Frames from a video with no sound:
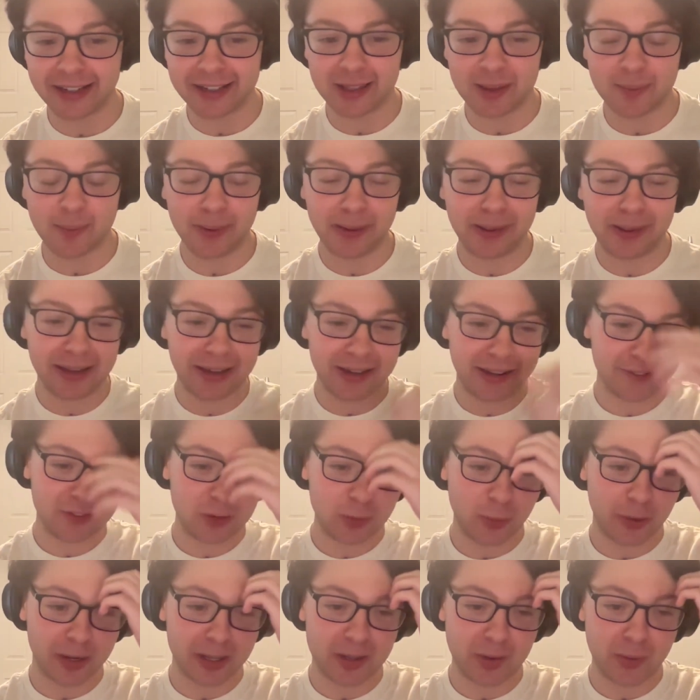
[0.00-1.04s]
at the beginning of
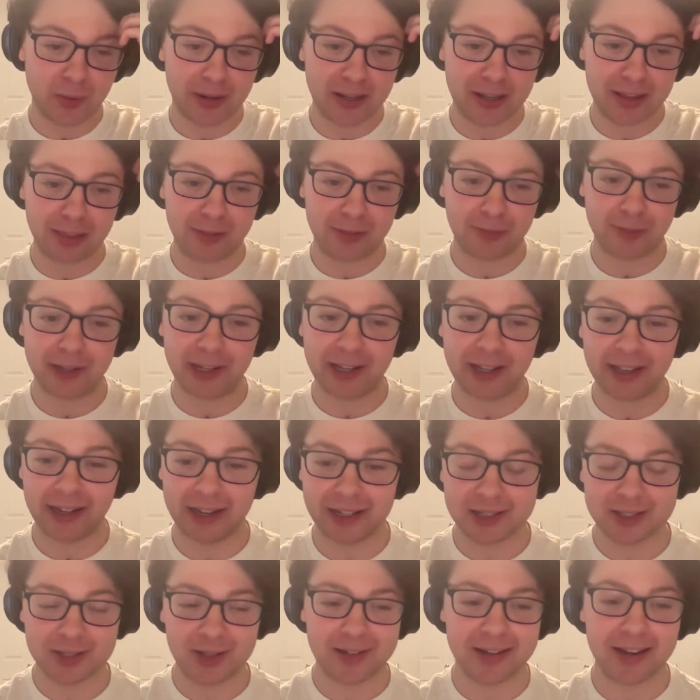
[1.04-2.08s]
2023, and I
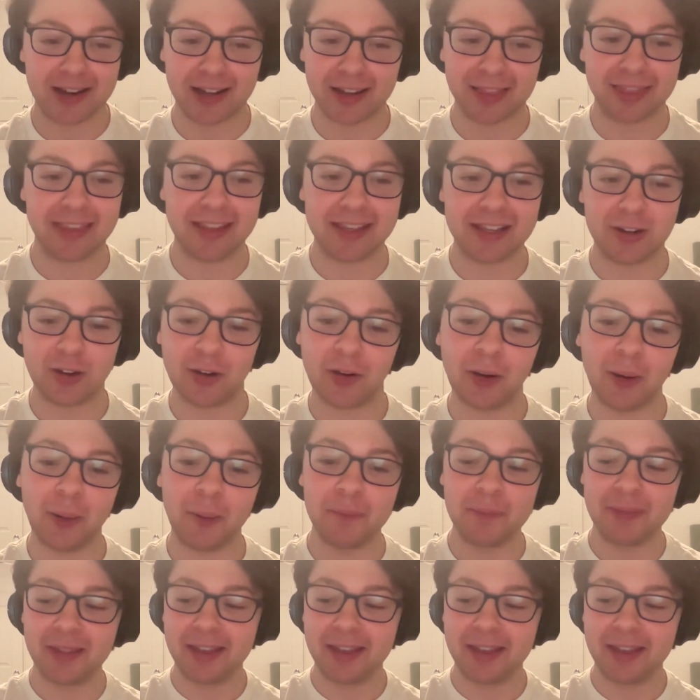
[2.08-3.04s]
saw it in a theater,